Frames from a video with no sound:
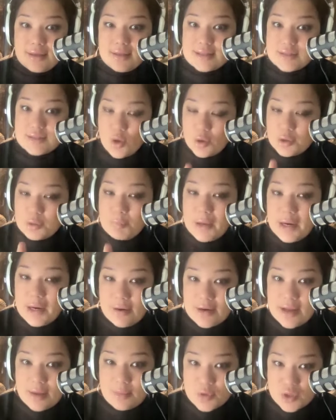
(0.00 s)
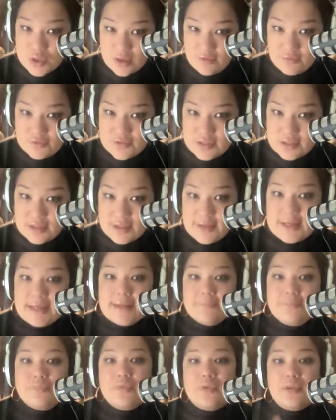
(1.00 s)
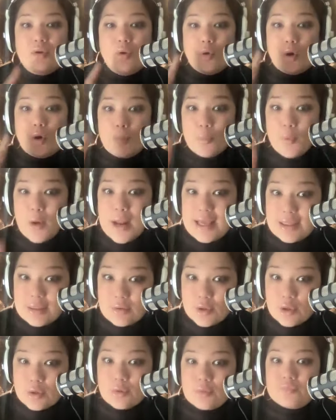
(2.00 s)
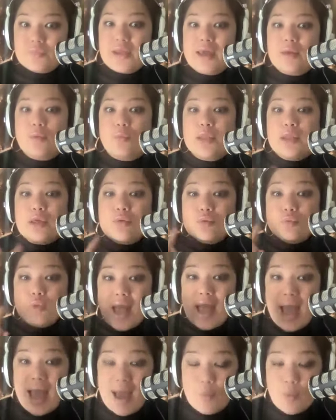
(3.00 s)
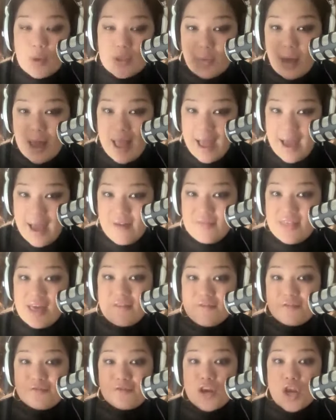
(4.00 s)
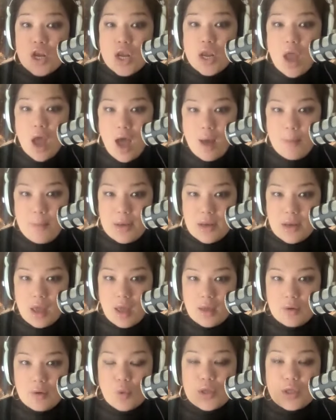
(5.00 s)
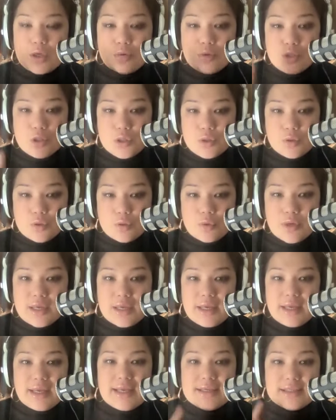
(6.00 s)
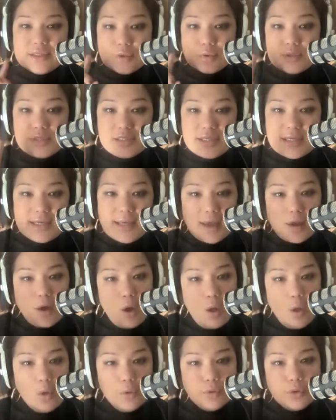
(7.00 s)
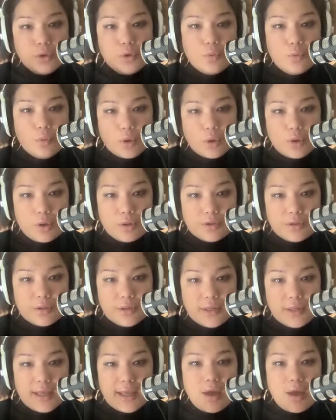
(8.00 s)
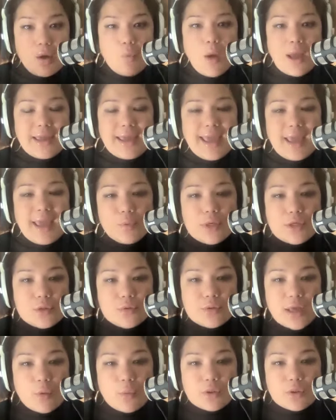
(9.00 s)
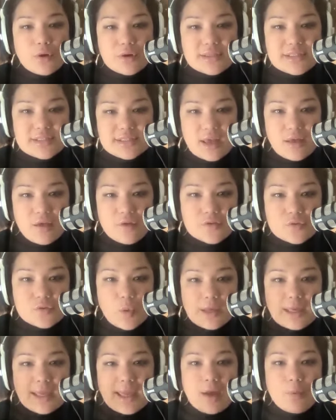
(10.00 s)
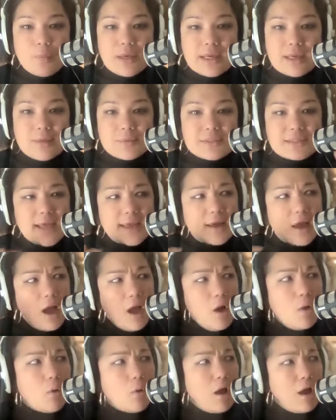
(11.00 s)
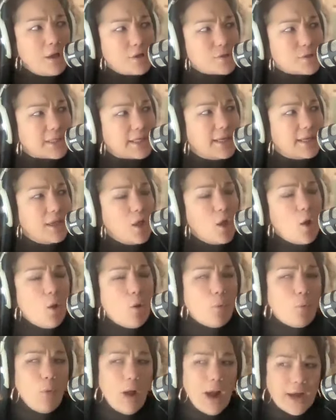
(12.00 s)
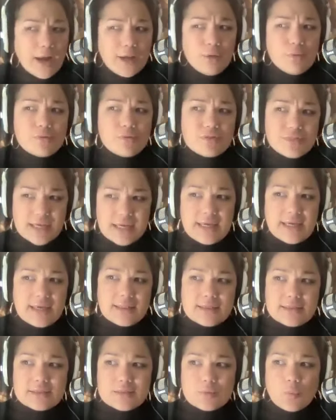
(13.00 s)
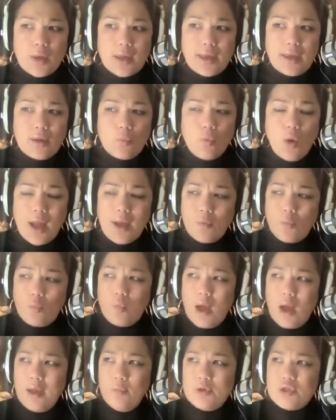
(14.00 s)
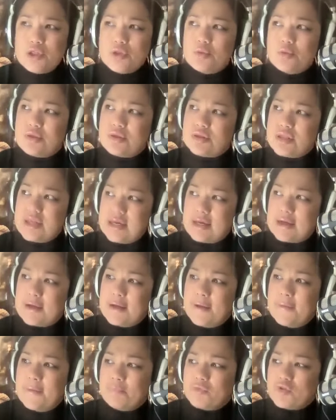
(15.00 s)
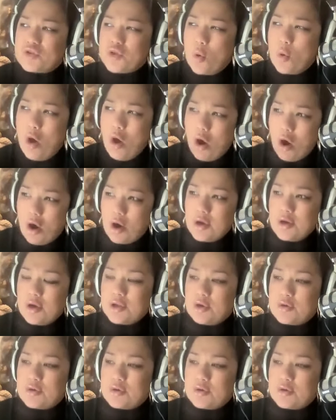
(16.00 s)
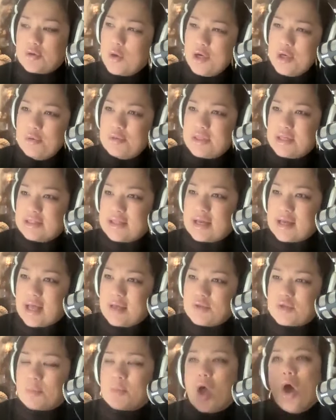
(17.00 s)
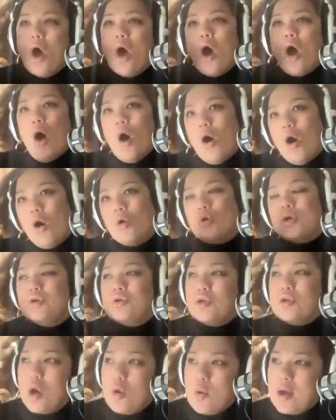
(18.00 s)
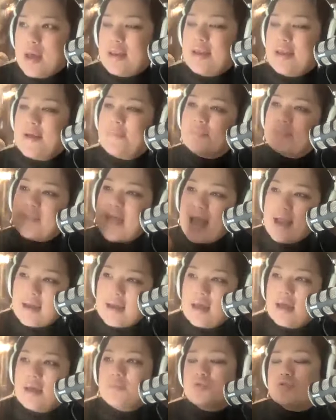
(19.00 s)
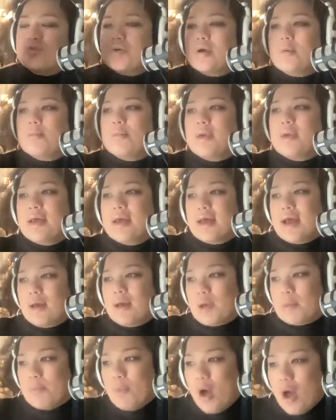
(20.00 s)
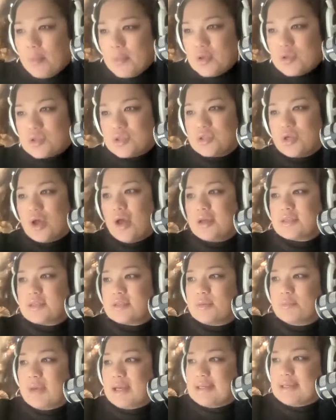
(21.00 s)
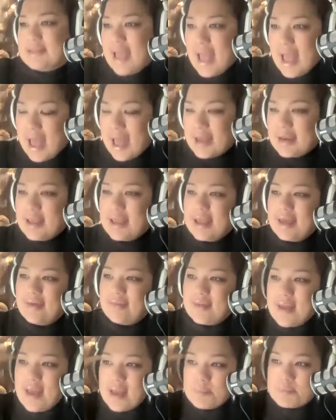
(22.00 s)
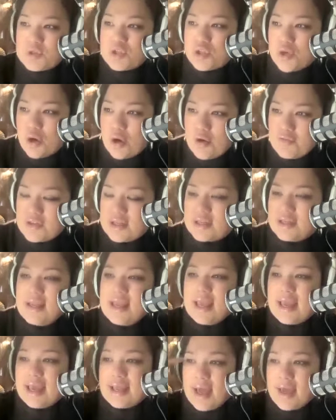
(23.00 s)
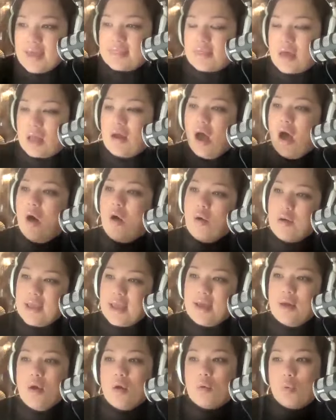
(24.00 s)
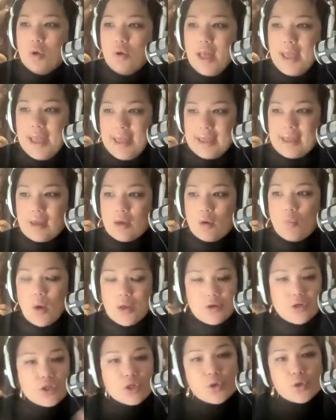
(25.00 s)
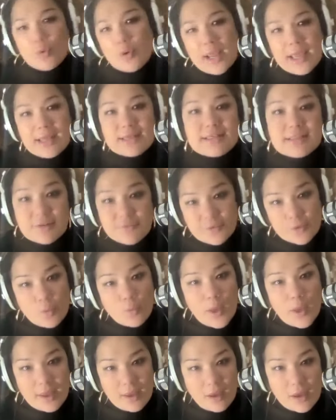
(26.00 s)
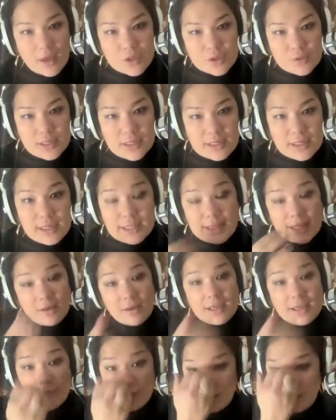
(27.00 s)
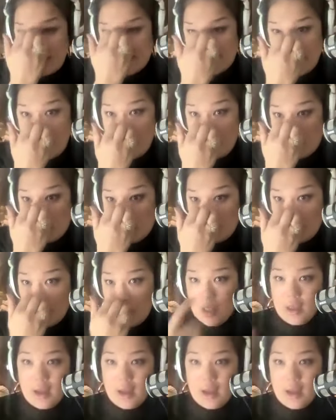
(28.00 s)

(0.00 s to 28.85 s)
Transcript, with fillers: That's called a paradigm shift or right. breakthrough. And when you ha- when you have that phenomenon, what you do is you see a whole new world. Why can't we do that with ourselves? Why can't we keep saying, "Oh, Audrey, why are you thinking this way? Why, why would you think so hard on yourself? Where do you think that comes from? Oh, you know what? That comes from how my mom used to talk to my dad. And then I observed it and I thought, oh, okay, well, hey, why don't you create a different way, Audrey? Like, I'll give you an example.